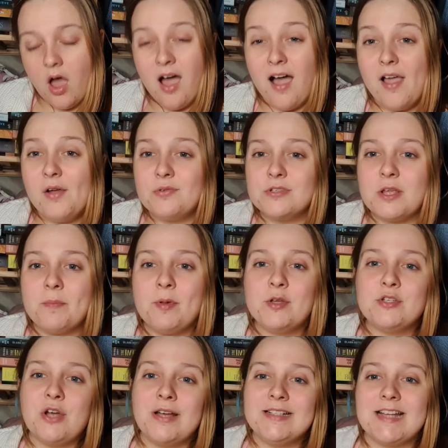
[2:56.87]
I also put
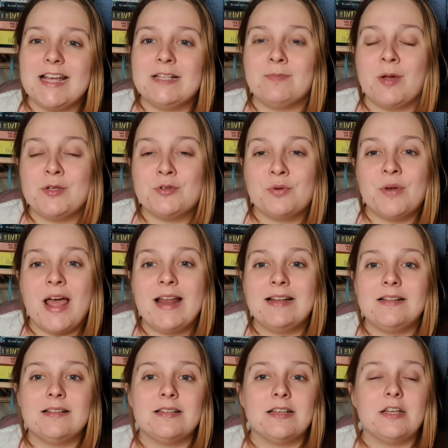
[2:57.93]
Giant Days by John
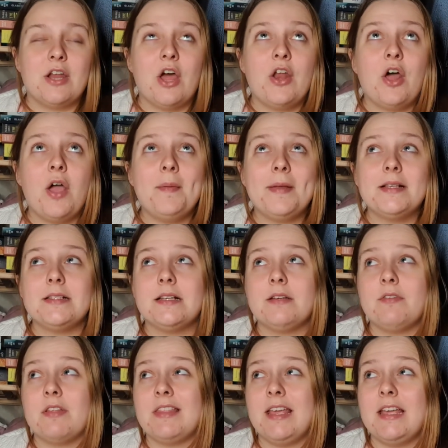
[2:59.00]
Allison, and I basically
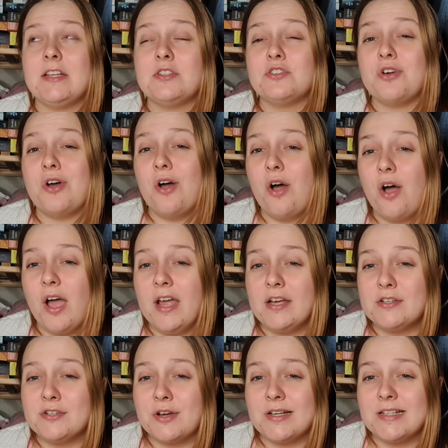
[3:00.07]
read the entire Giant